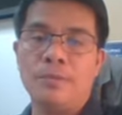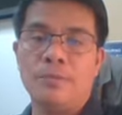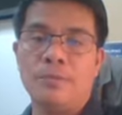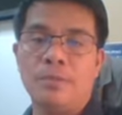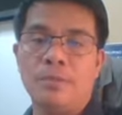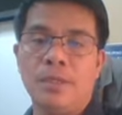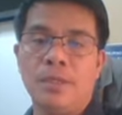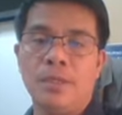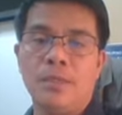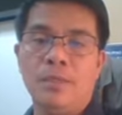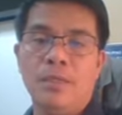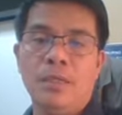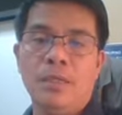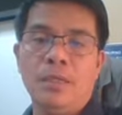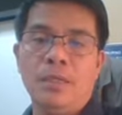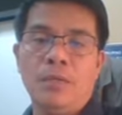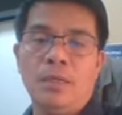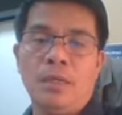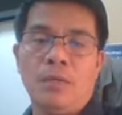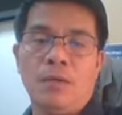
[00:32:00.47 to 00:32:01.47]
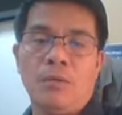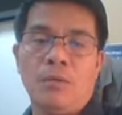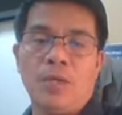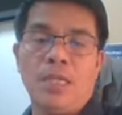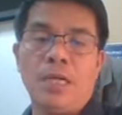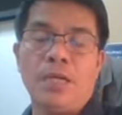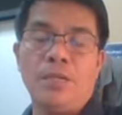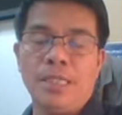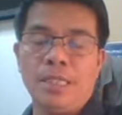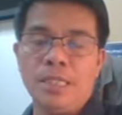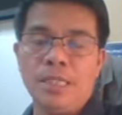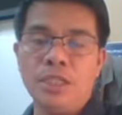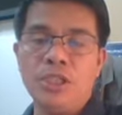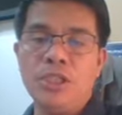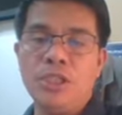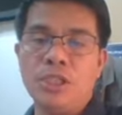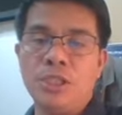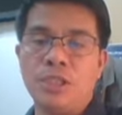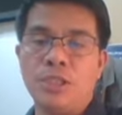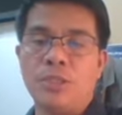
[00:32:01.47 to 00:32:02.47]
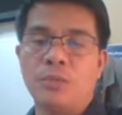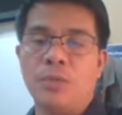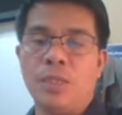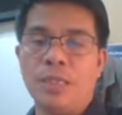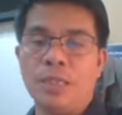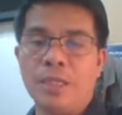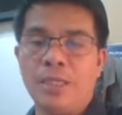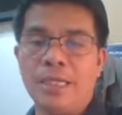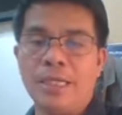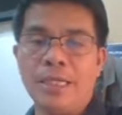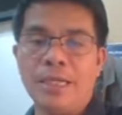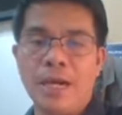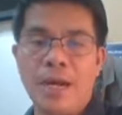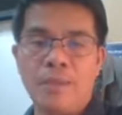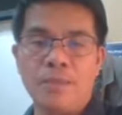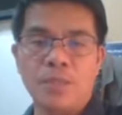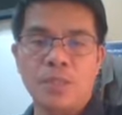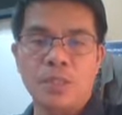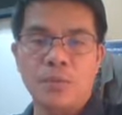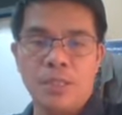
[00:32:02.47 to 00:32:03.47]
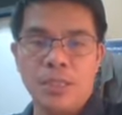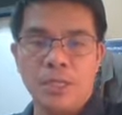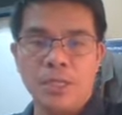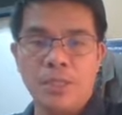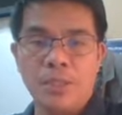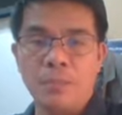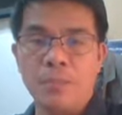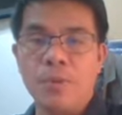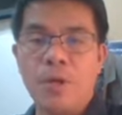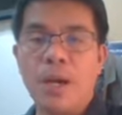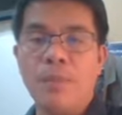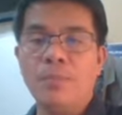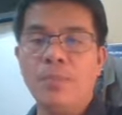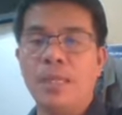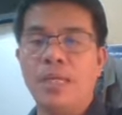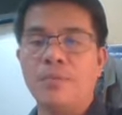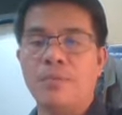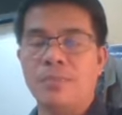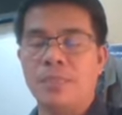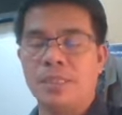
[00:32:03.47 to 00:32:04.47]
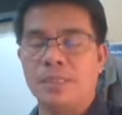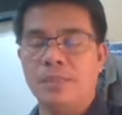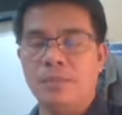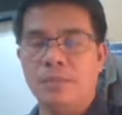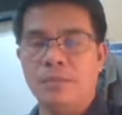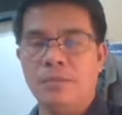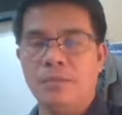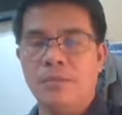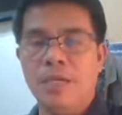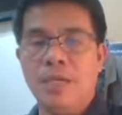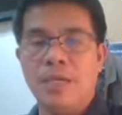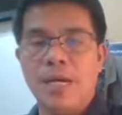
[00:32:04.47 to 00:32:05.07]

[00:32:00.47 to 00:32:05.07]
no, what are the issues, what are the gaps, what are the problems, no,